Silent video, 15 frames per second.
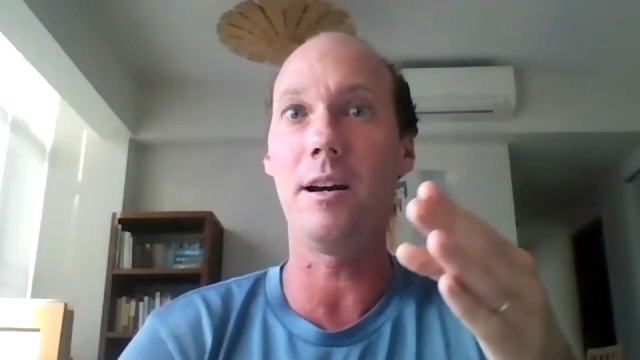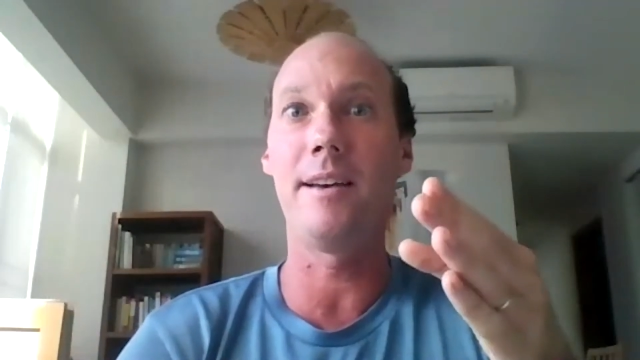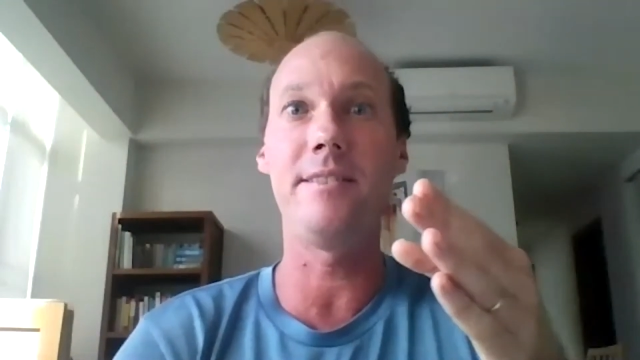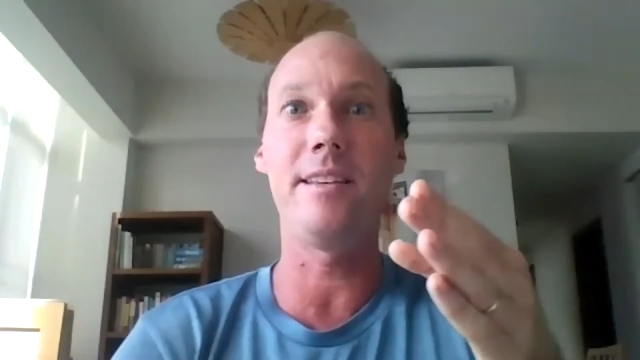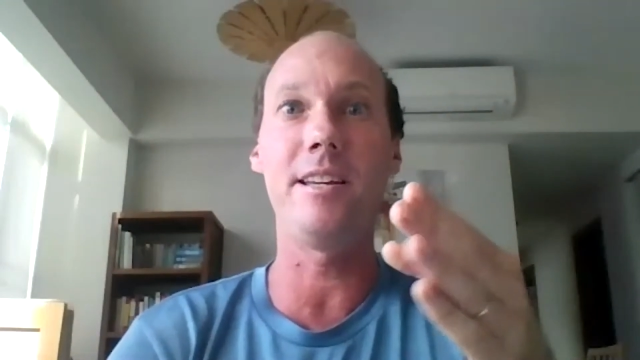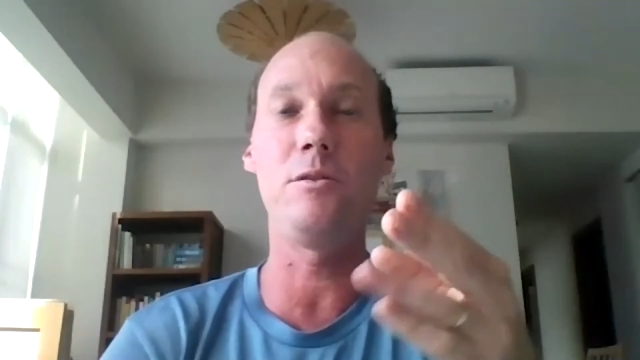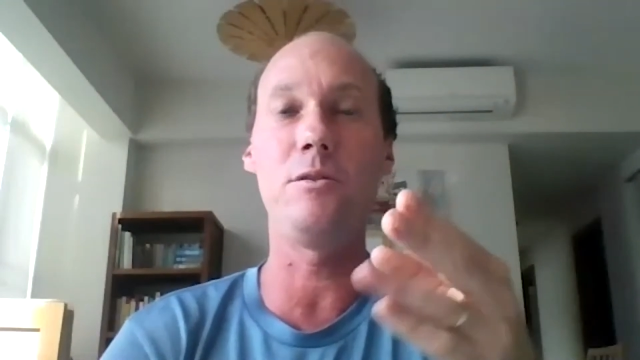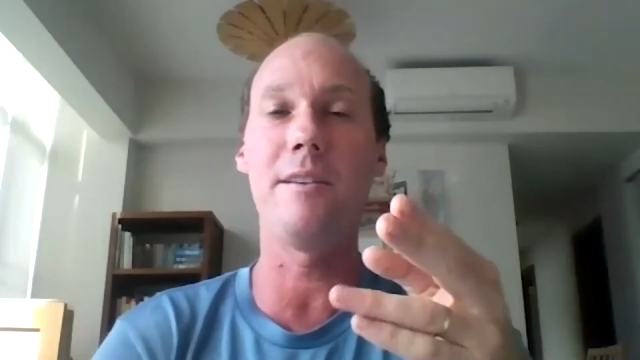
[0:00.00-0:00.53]
and
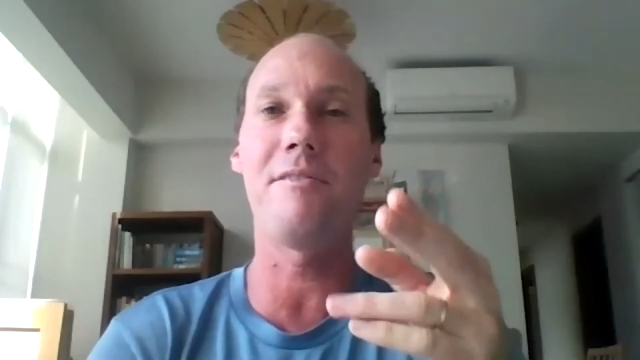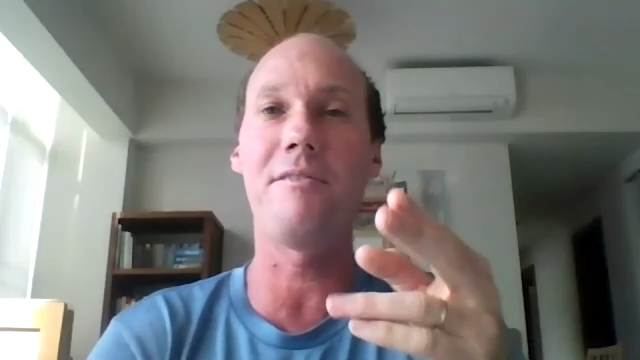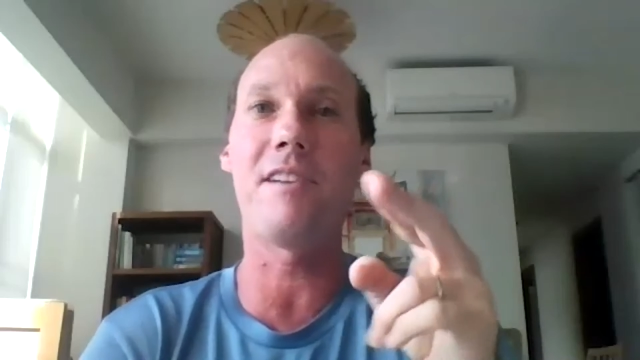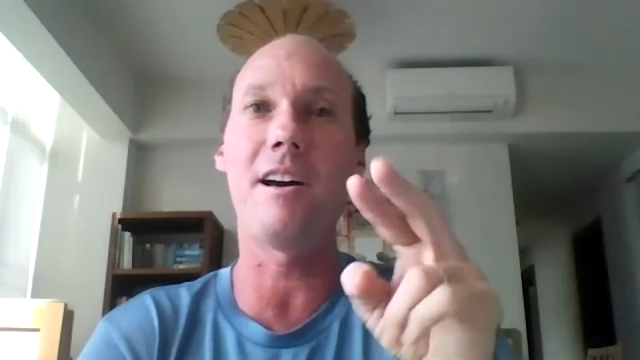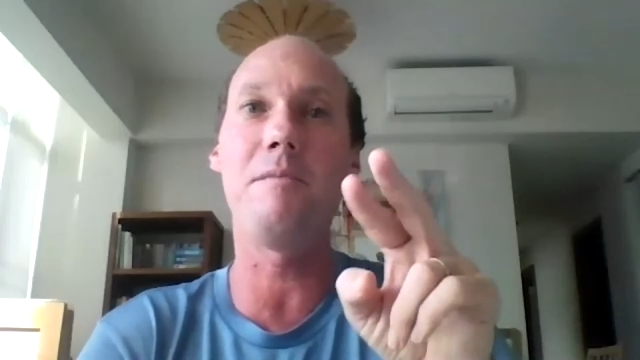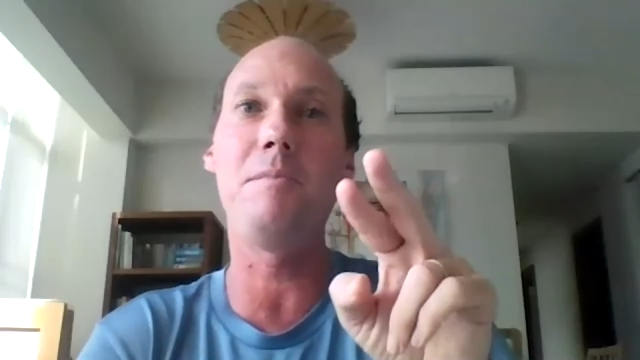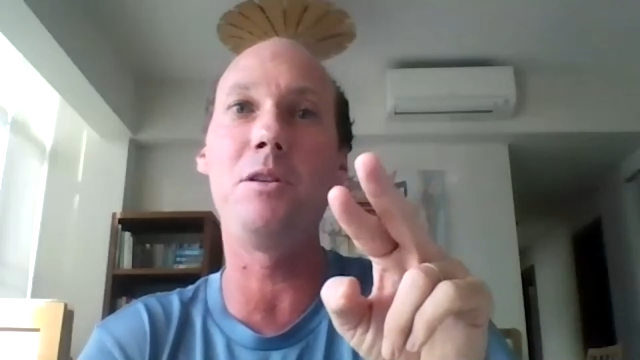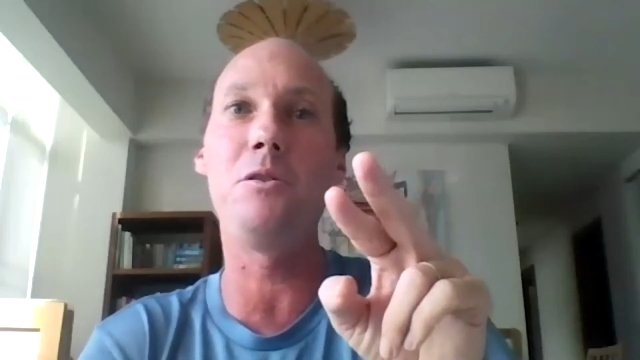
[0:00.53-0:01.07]
then you have
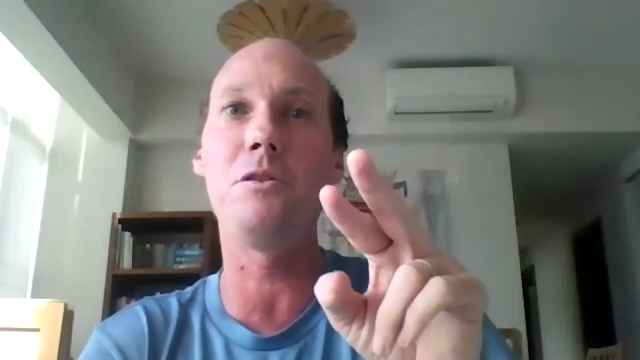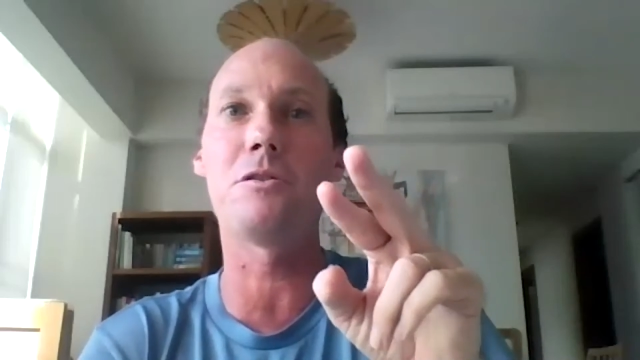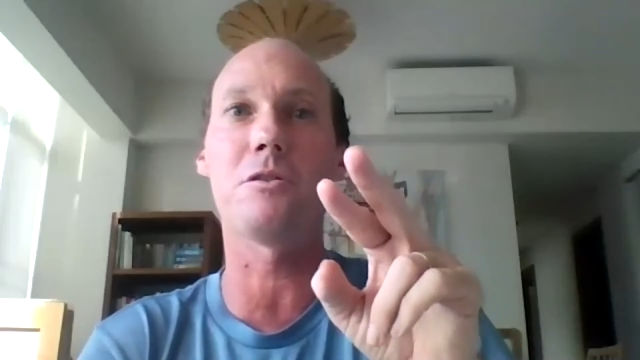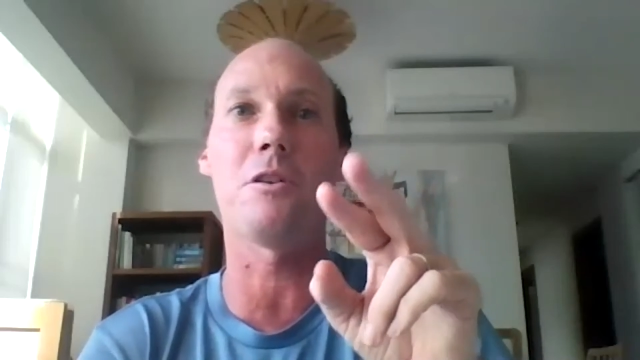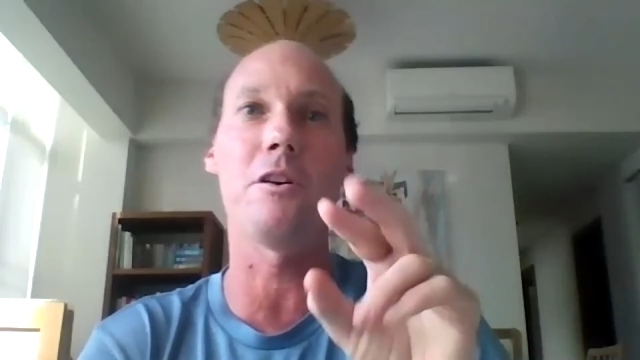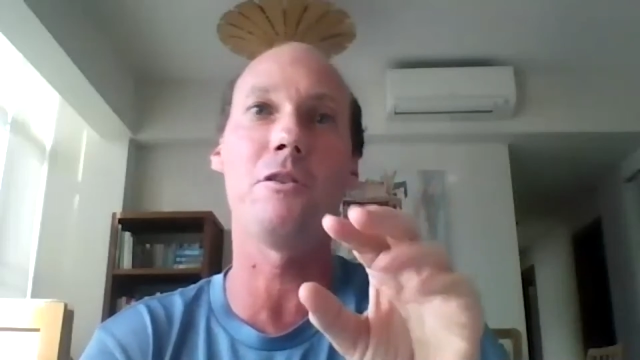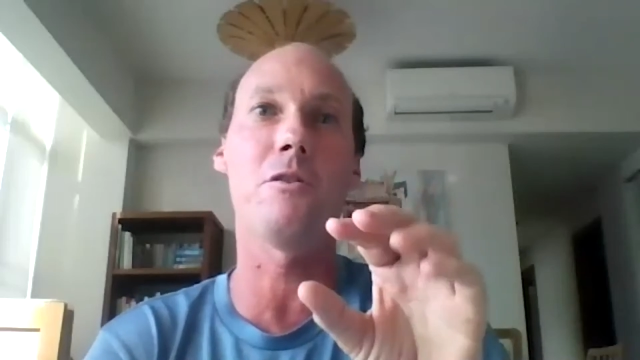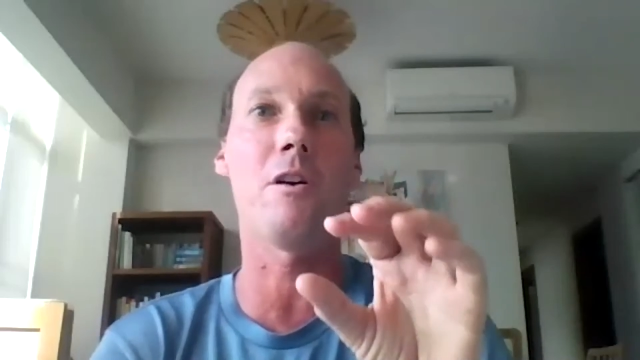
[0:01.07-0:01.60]
5 minutes
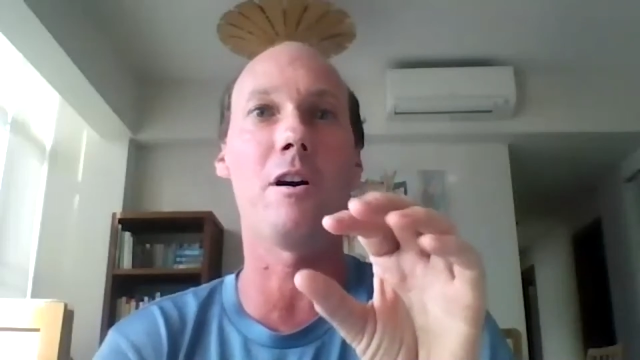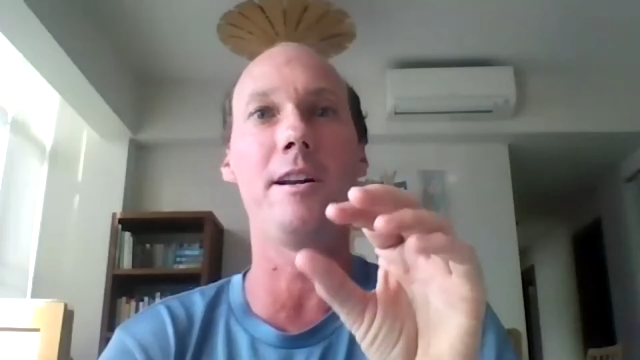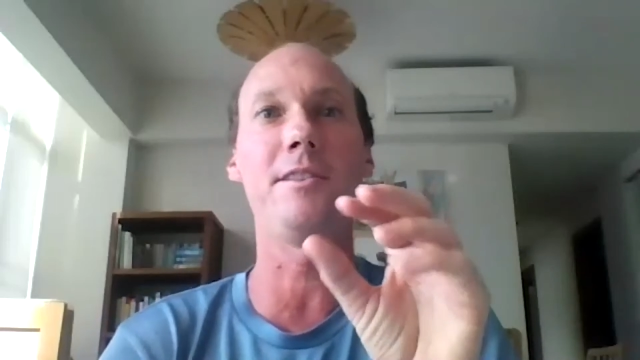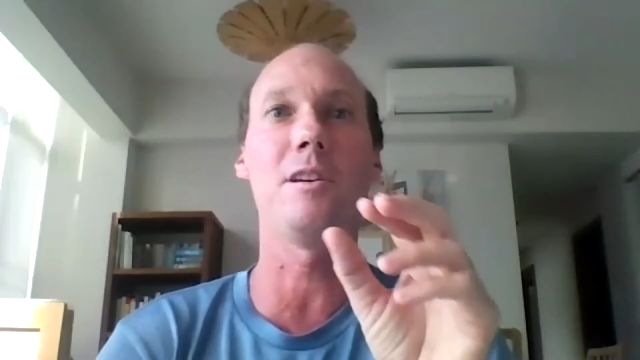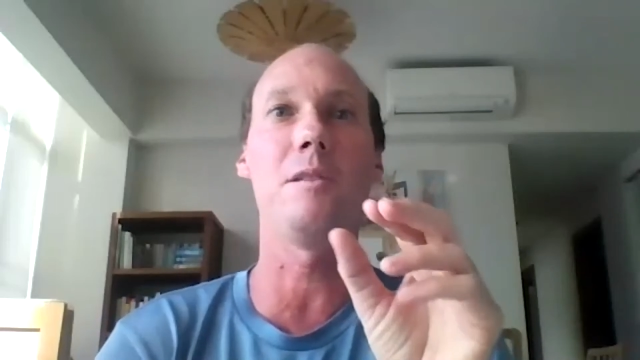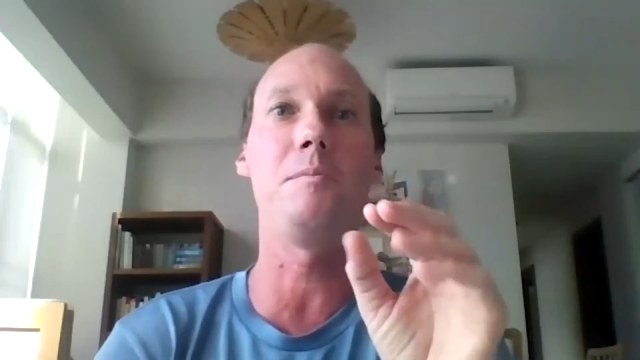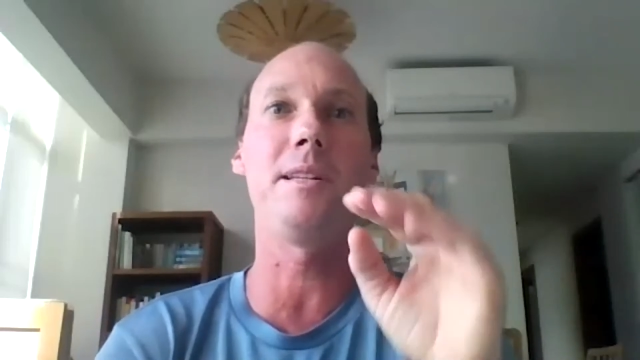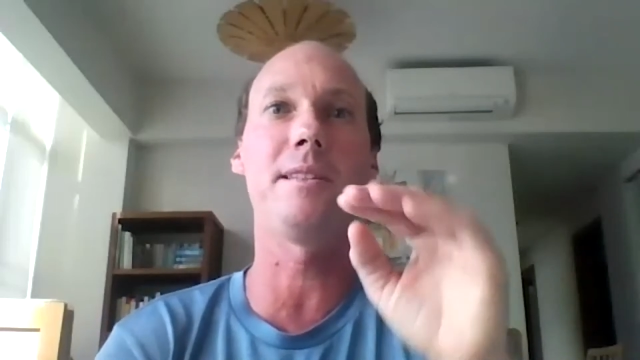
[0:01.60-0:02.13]
or you are a
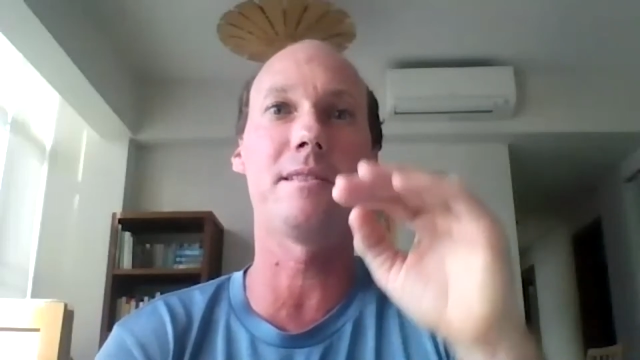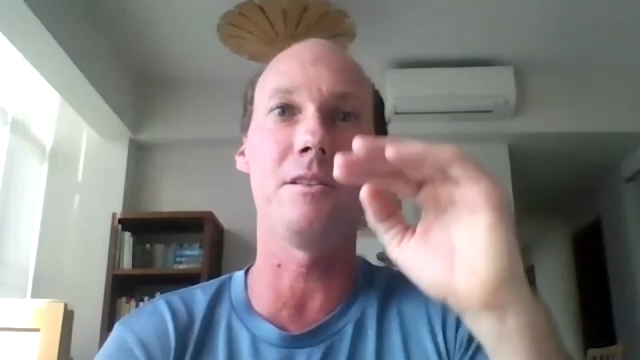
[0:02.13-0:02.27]
little bit